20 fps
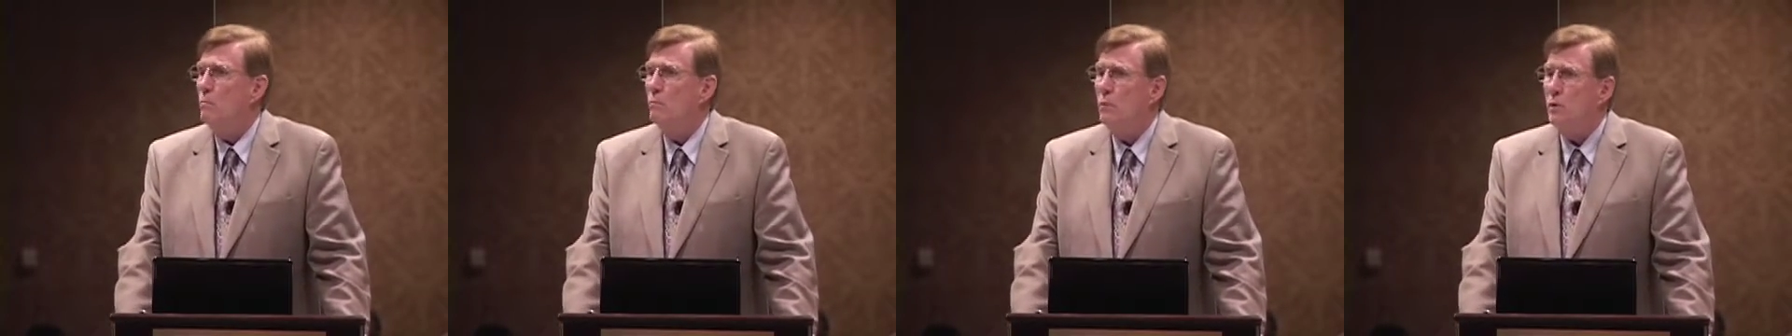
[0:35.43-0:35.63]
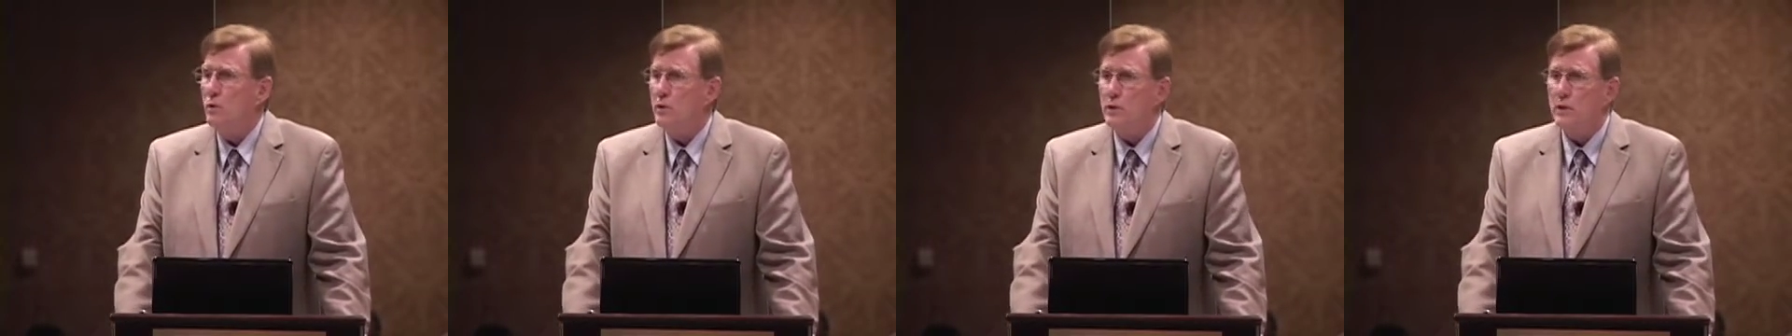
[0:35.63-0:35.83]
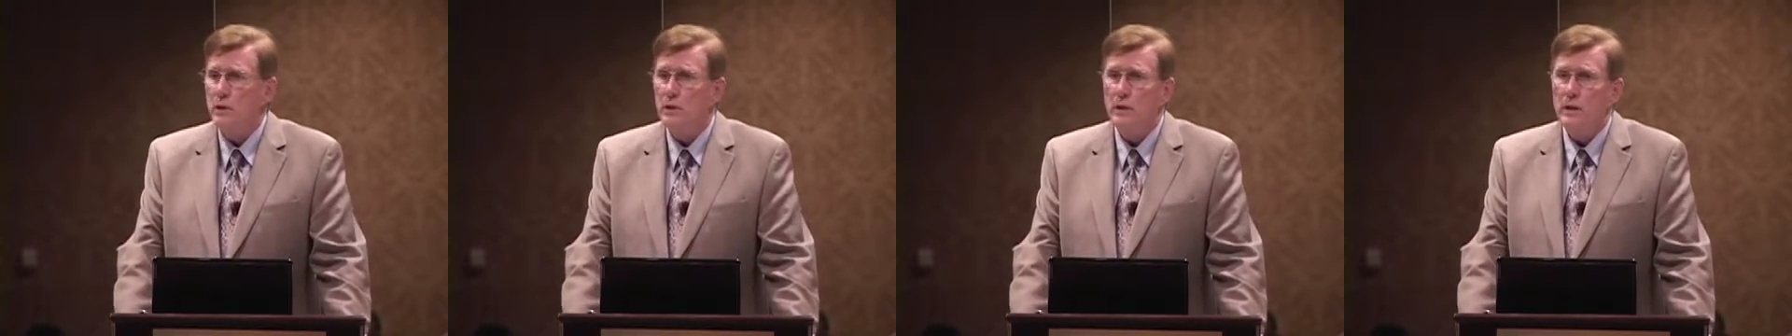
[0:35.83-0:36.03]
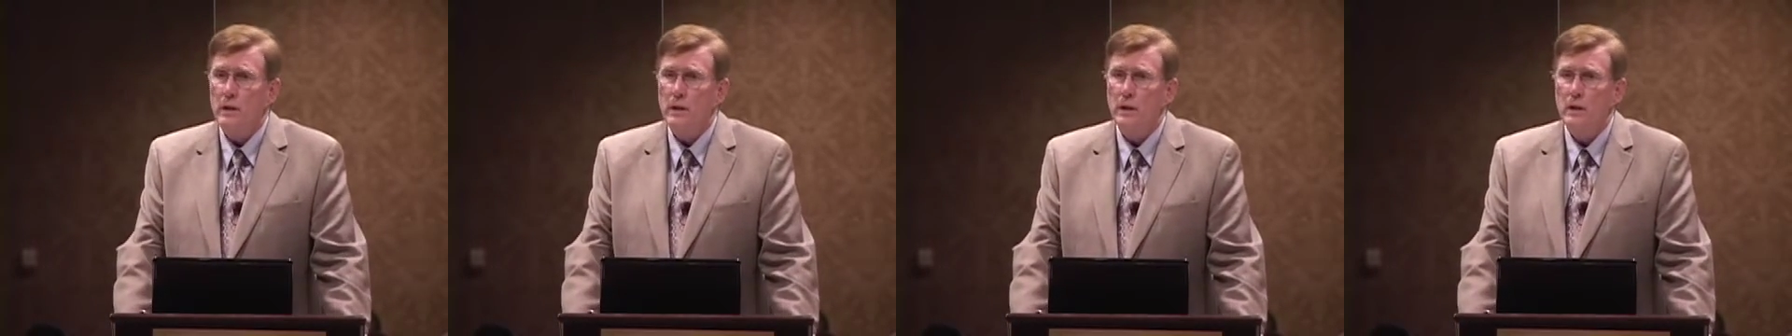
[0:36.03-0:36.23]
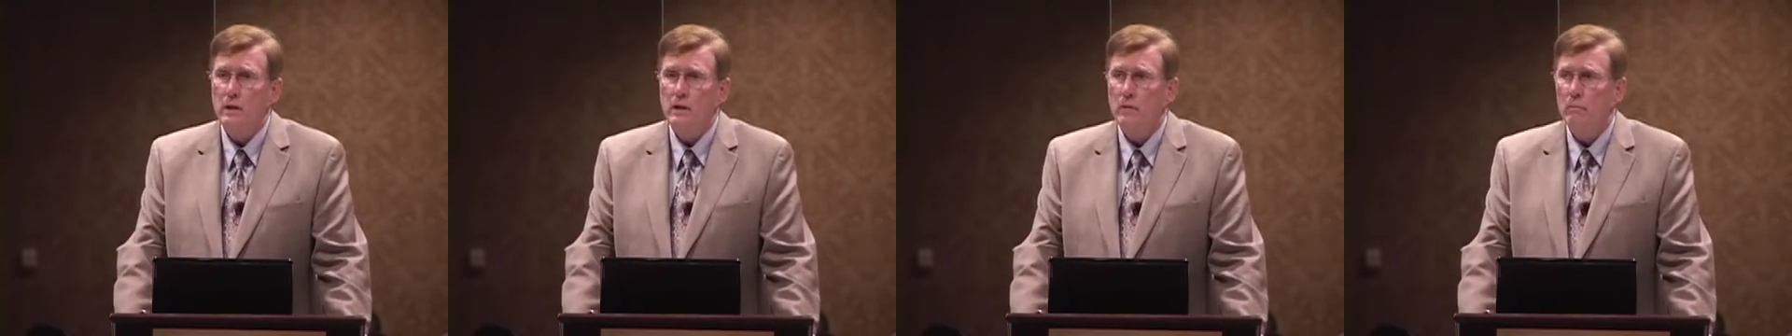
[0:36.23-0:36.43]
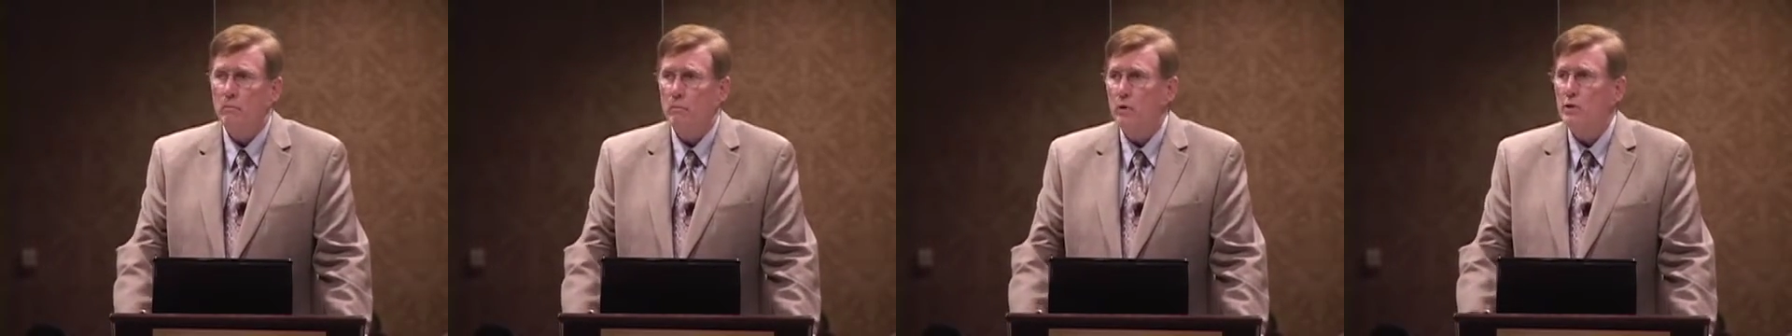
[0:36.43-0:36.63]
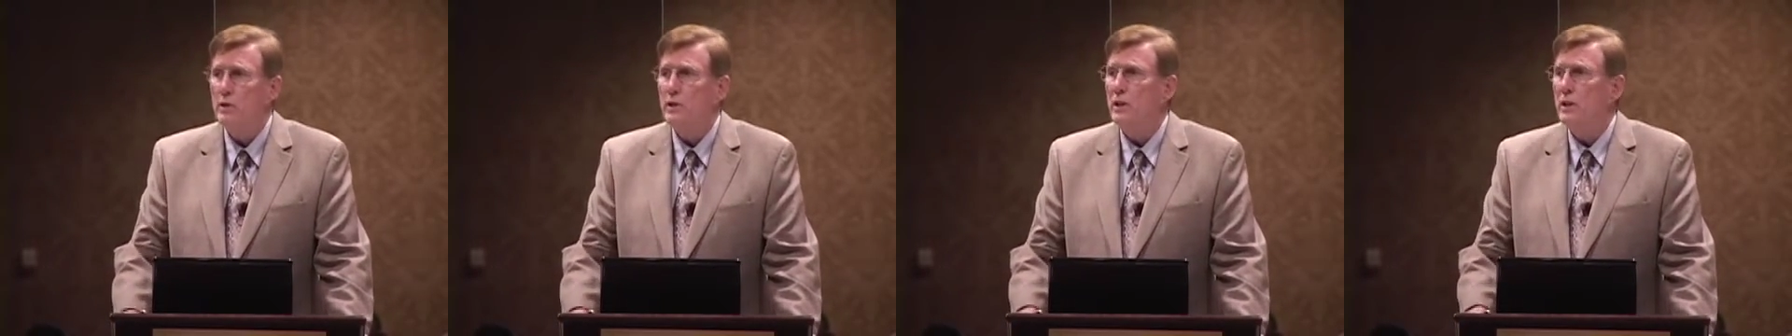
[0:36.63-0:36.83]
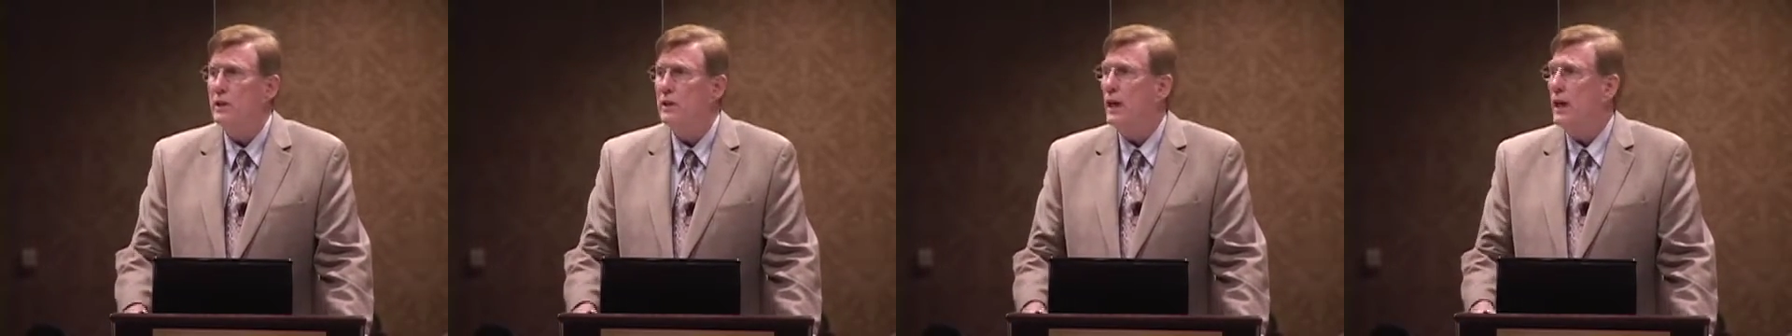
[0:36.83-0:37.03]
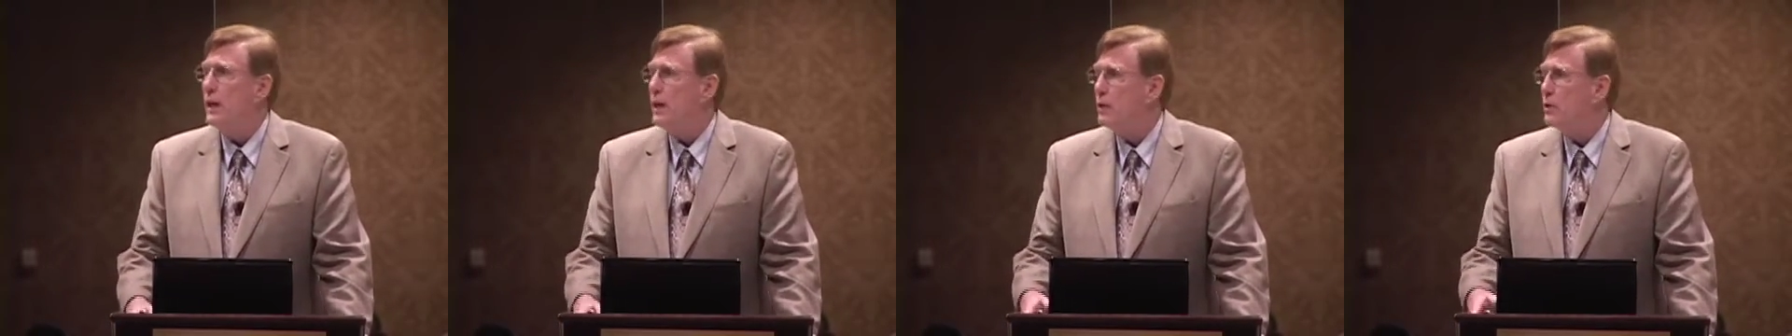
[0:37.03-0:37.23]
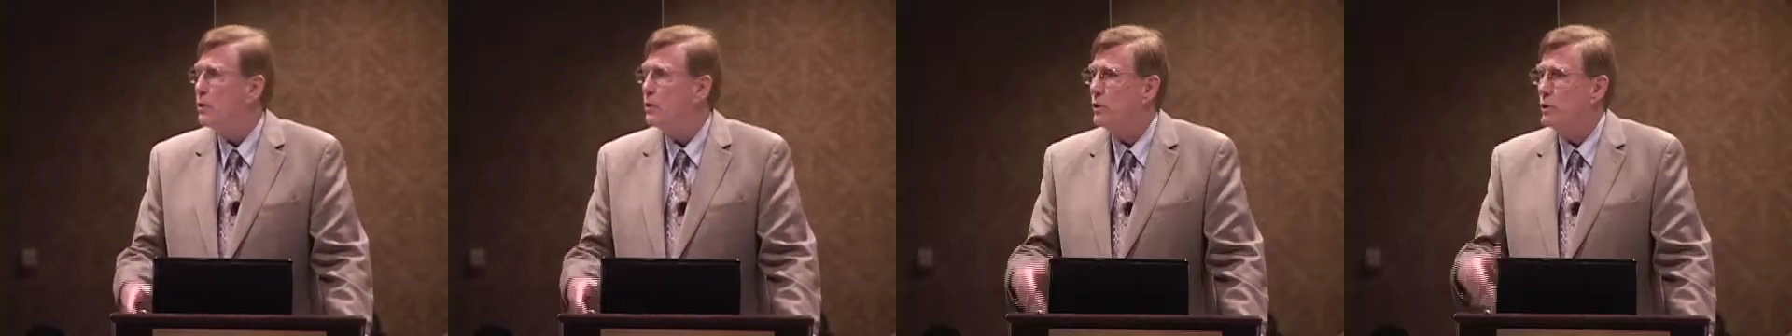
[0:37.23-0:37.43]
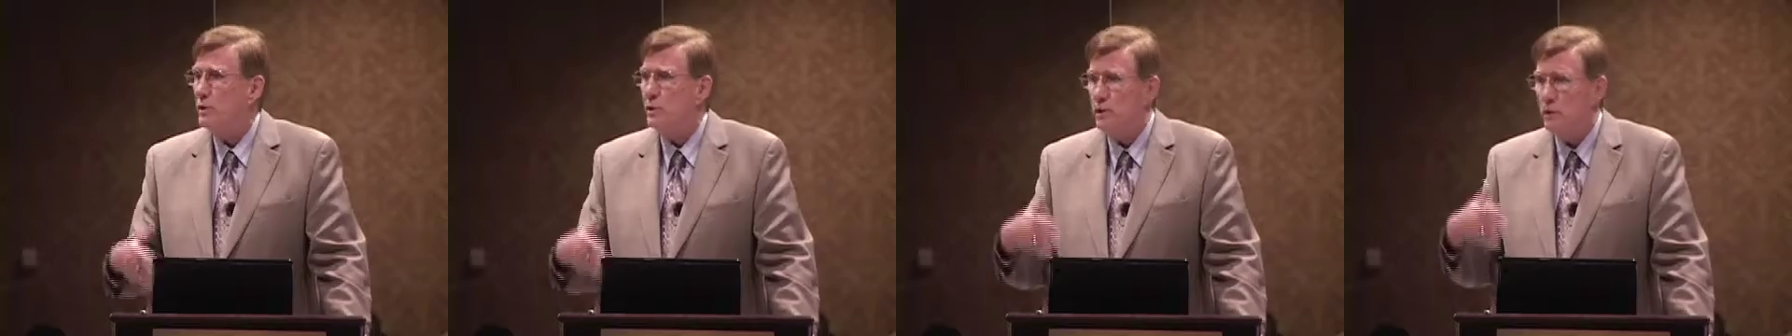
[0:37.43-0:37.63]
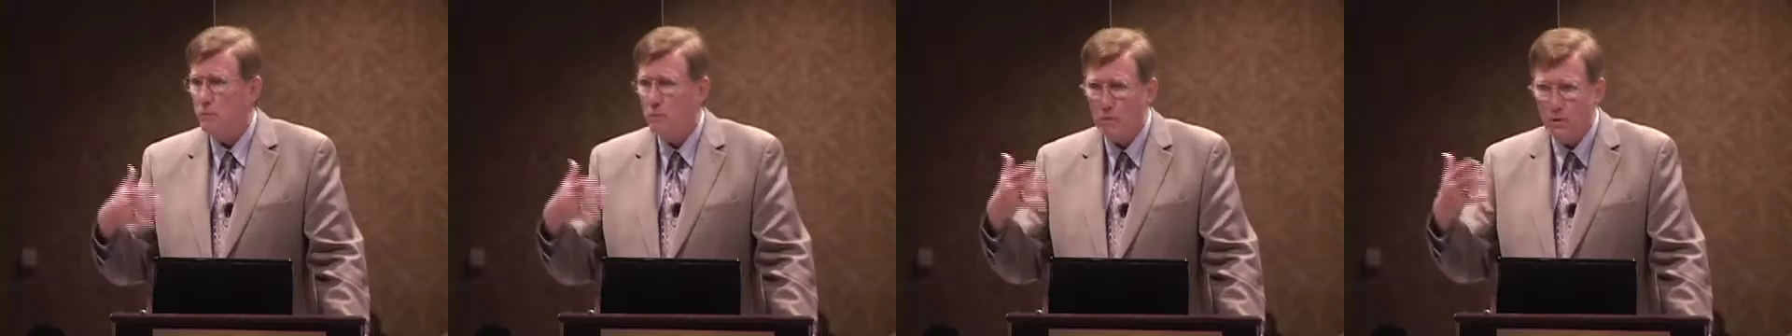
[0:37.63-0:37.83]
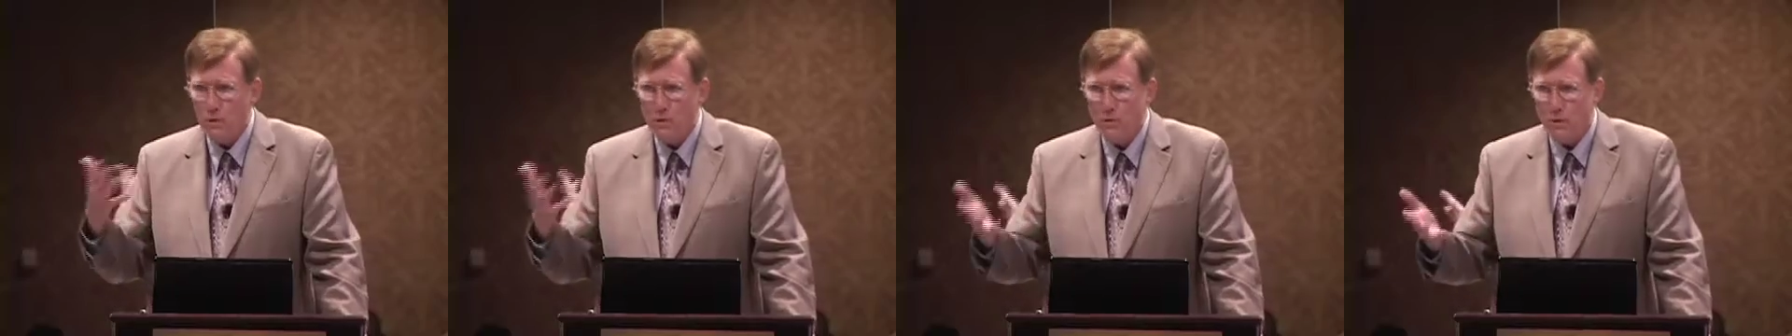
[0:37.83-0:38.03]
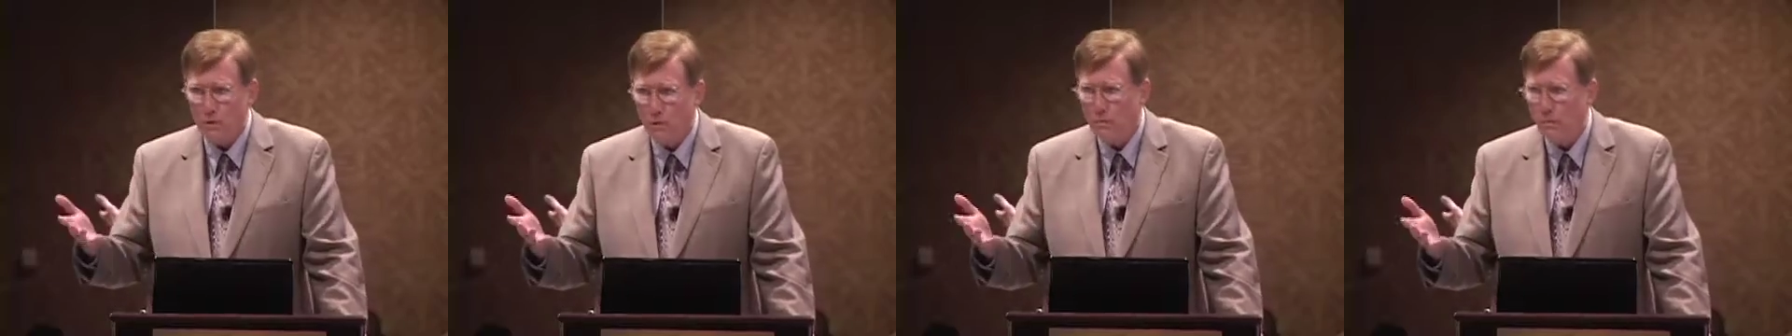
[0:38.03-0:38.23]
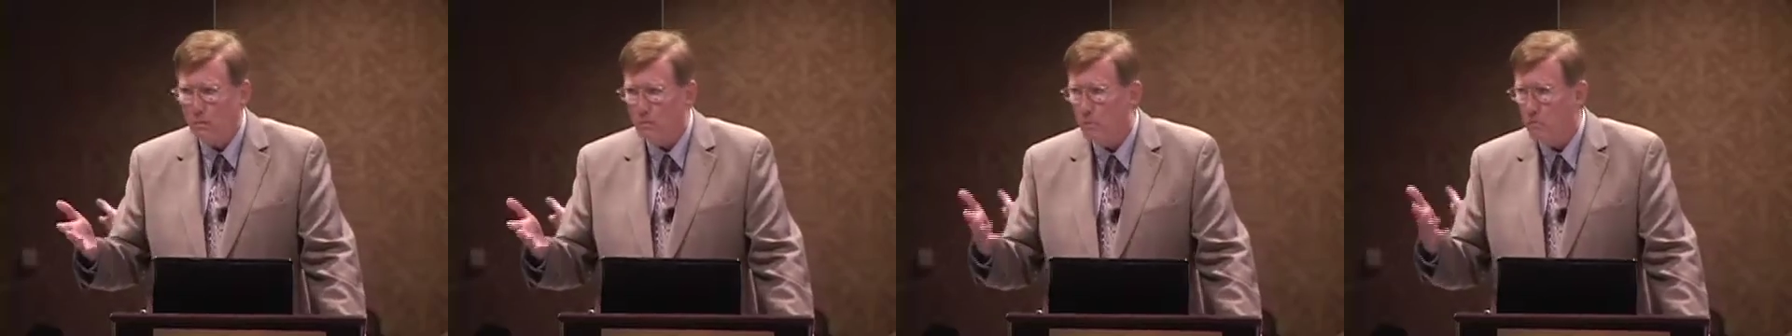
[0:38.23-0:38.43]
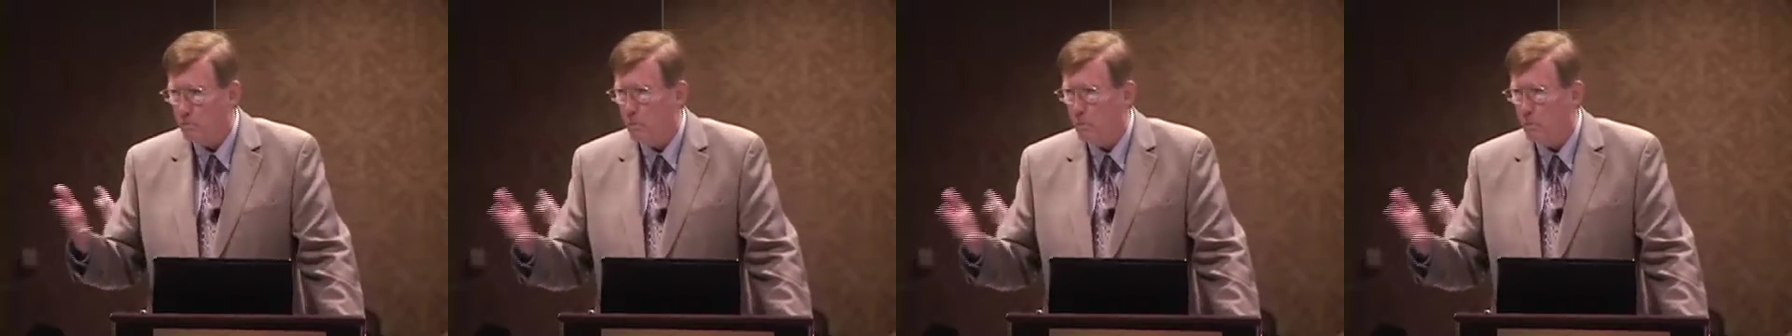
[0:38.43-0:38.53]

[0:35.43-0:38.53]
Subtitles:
Most of the data sources that most of the